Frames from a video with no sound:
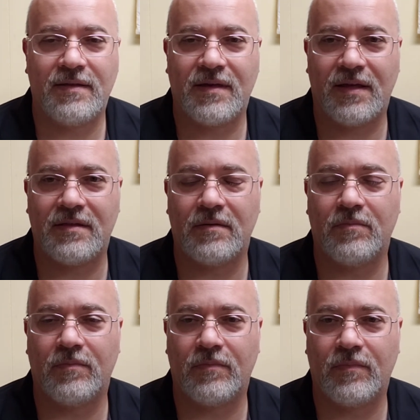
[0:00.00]
got
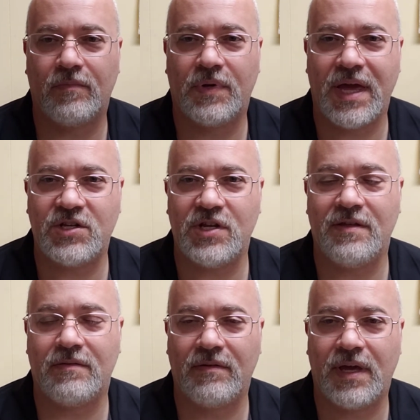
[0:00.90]
some
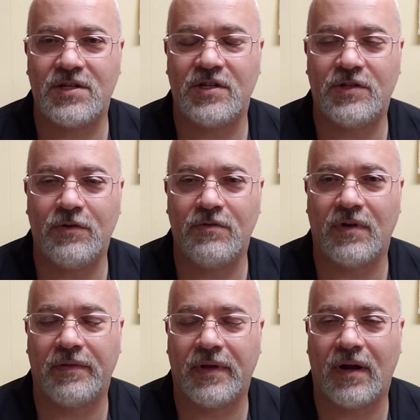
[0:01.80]
catchy tunes
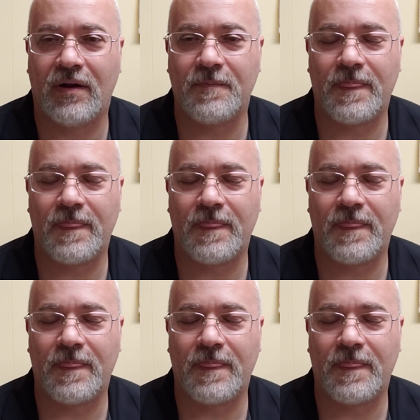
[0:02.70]
on there,